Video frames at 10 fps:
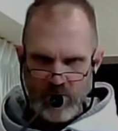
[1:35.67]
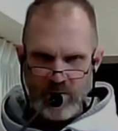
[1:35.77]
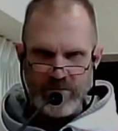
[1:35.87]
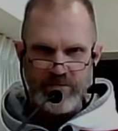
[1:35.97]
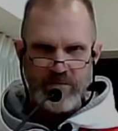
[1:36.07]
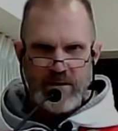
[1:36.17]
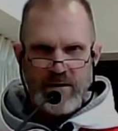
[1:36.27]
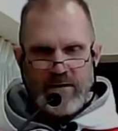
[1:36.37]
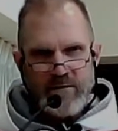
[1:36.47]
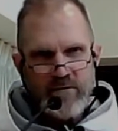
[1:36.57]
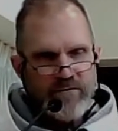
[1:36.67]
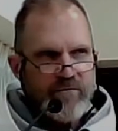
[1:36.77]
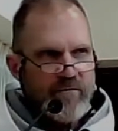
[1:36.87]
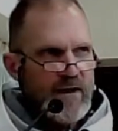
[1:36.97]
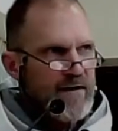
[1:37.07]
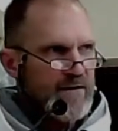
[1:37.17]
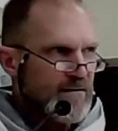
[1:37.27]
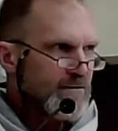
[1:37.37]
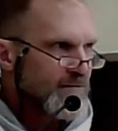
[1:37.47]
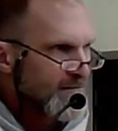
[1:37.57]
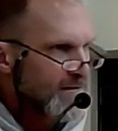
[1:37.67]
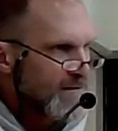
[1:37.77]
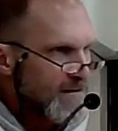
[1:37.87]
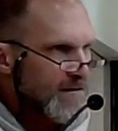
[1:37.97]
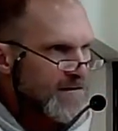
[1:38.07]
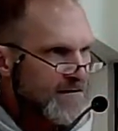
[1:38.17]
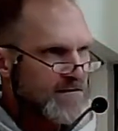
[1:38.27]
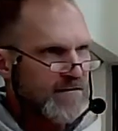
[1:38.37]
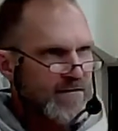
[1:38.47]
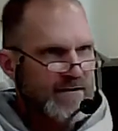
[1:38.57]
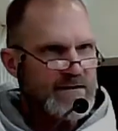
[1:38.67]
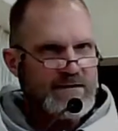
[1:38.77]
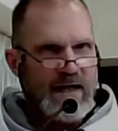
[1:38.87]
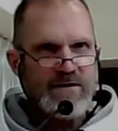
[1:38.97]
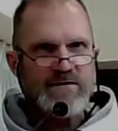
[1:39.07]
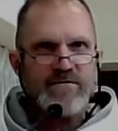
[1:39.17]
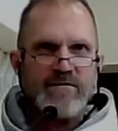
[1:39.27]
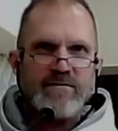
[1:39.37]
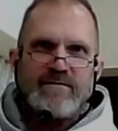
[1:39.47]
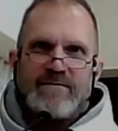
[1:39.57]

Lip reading: Good Friday is the disaster